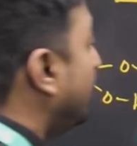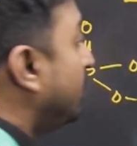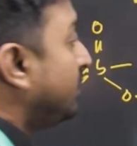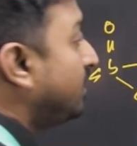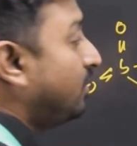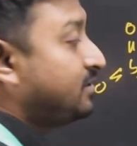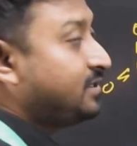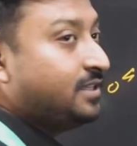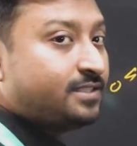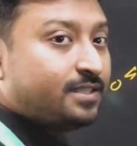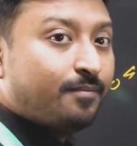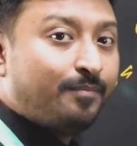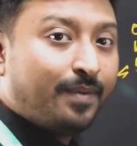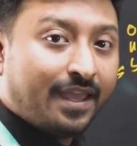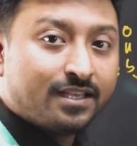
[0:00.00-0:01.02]
now since a
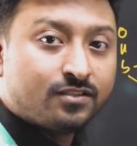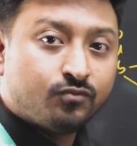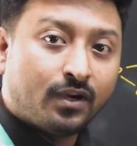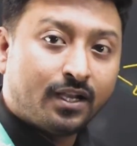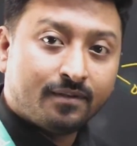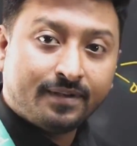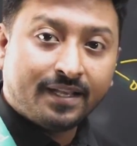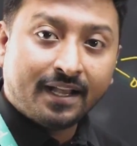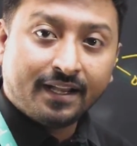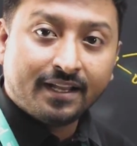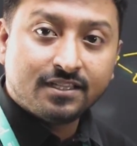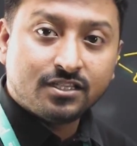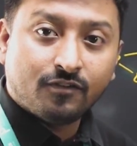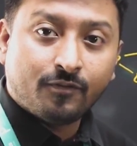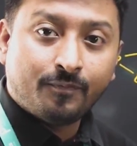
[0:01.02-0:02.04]
base, what a
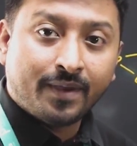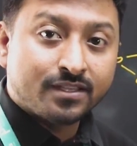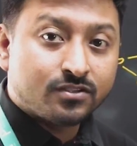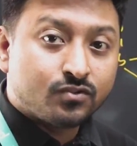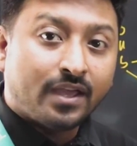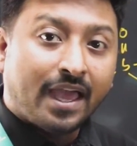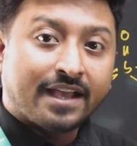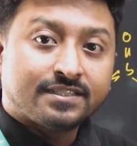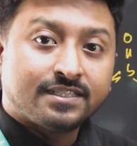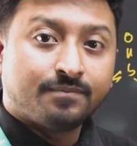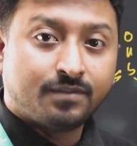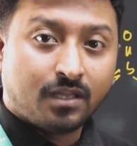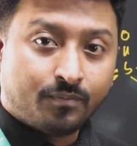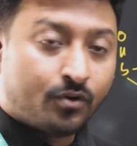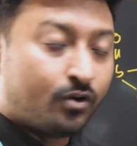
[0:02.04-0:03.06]
tendency of a base to accept
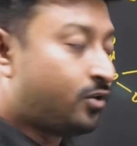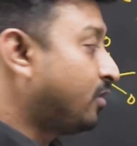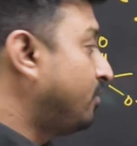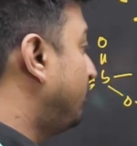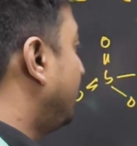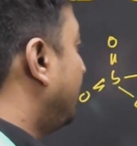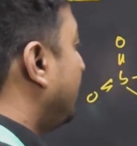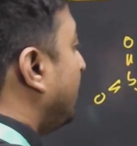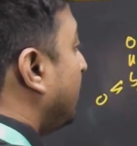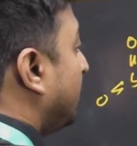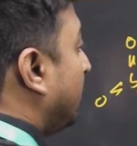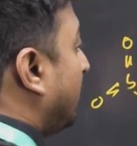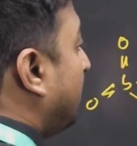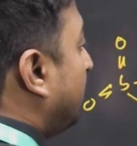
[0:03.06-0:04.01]
the proton. Now,